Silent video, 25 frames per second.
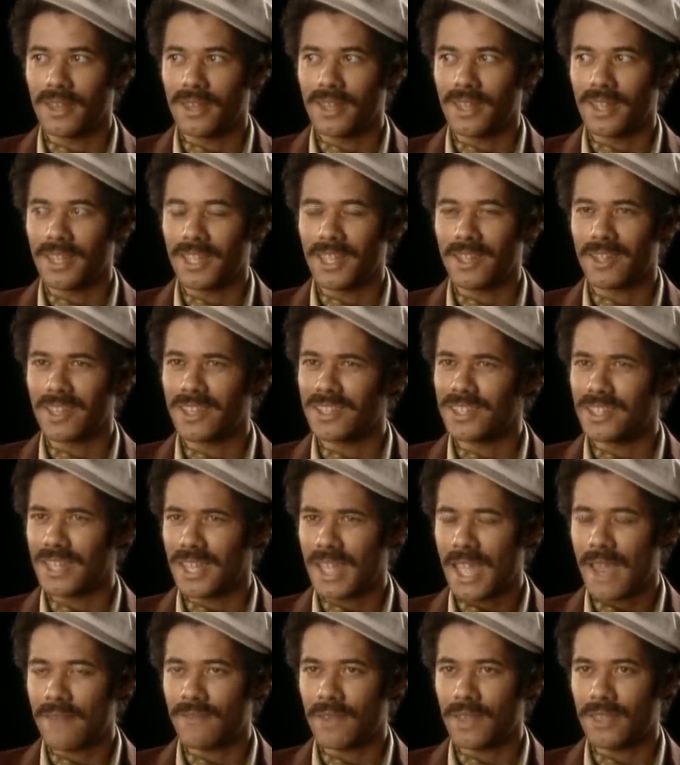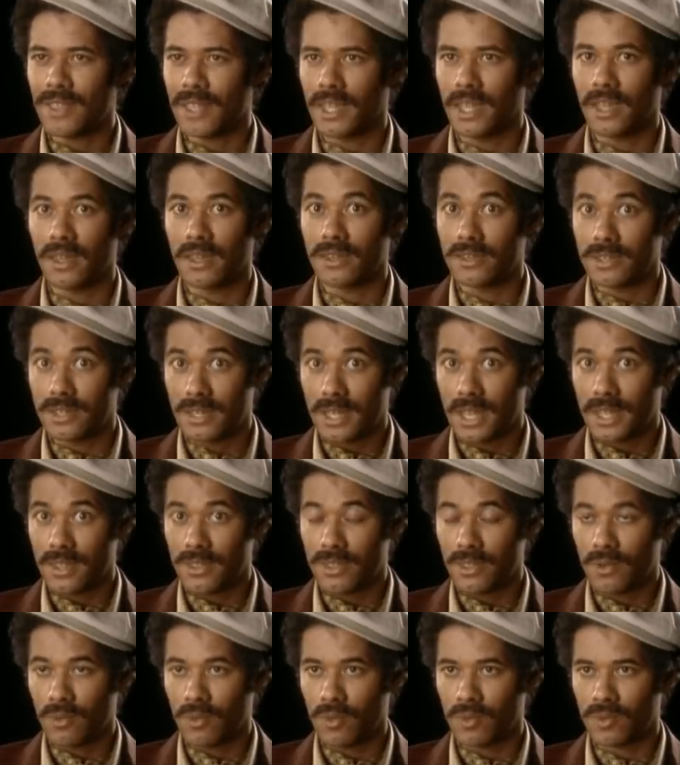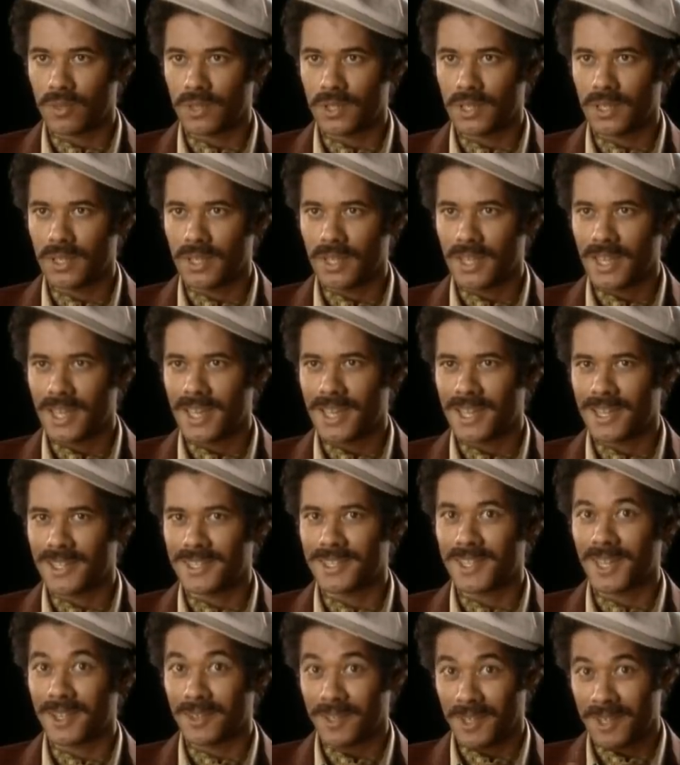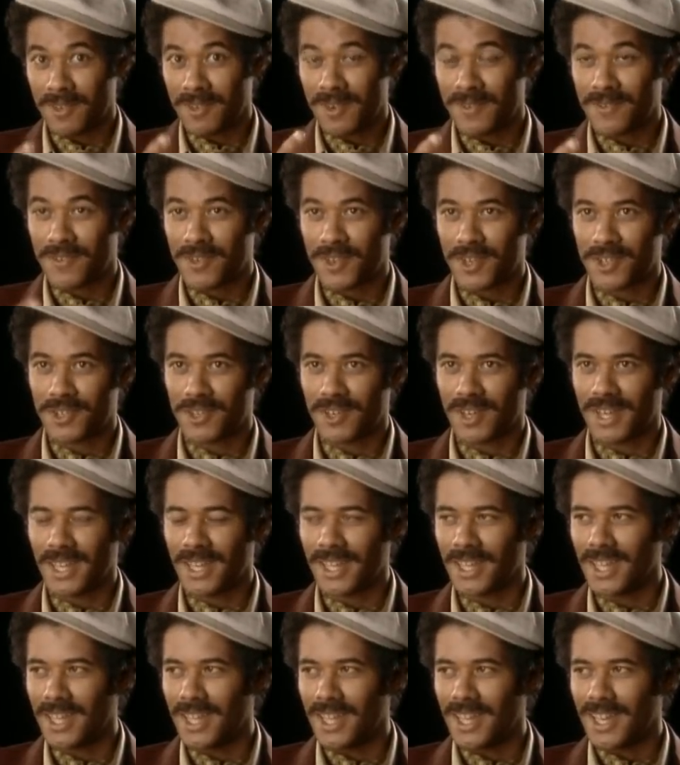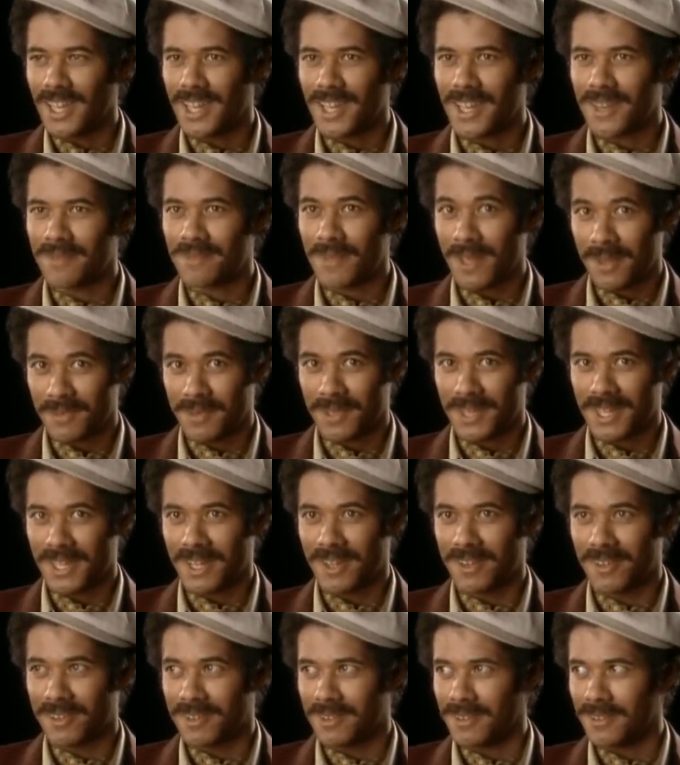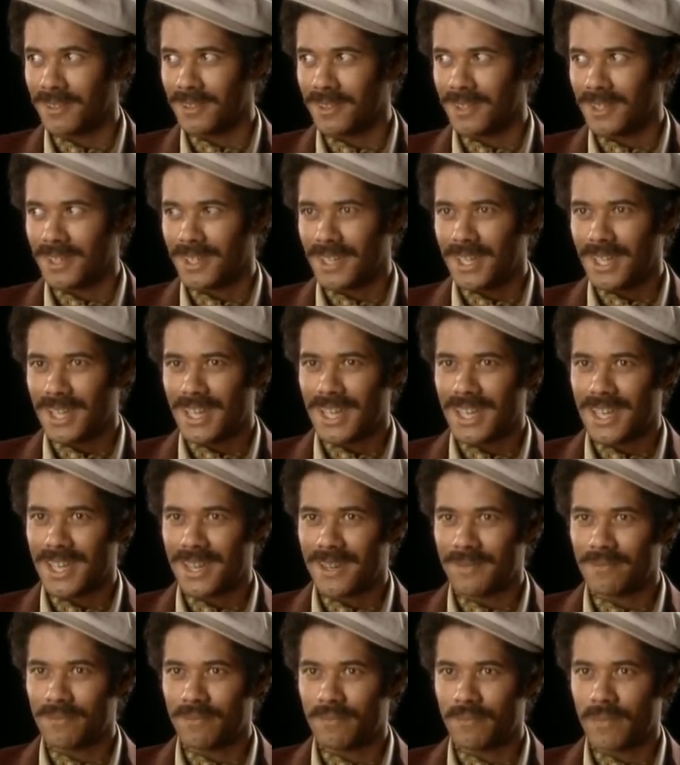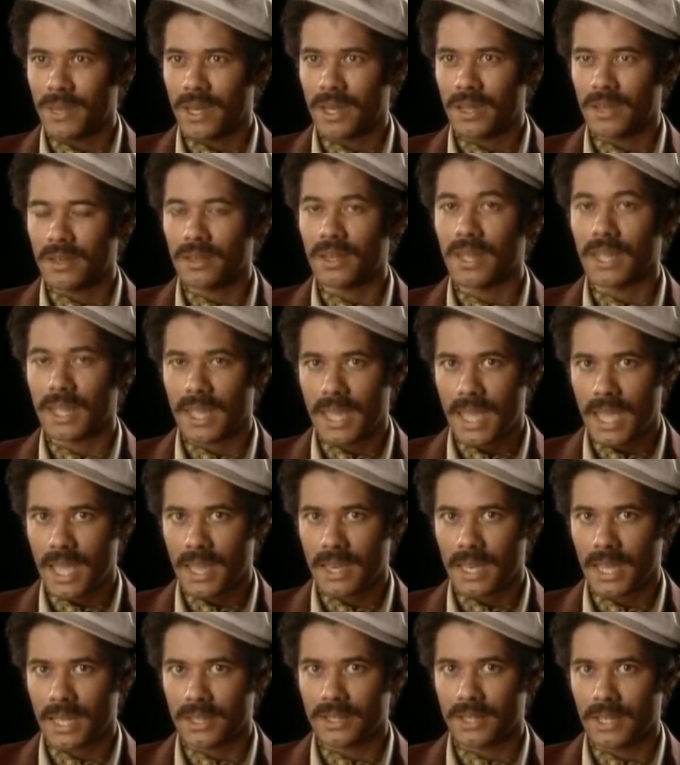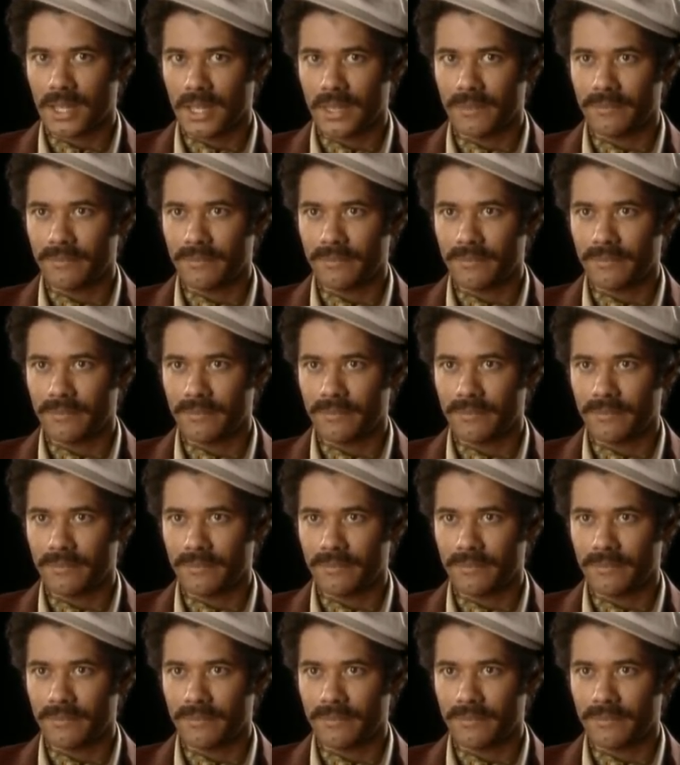You can see everything. You can see thought. So you're in for a treat. Hope you can't. But it can, actually."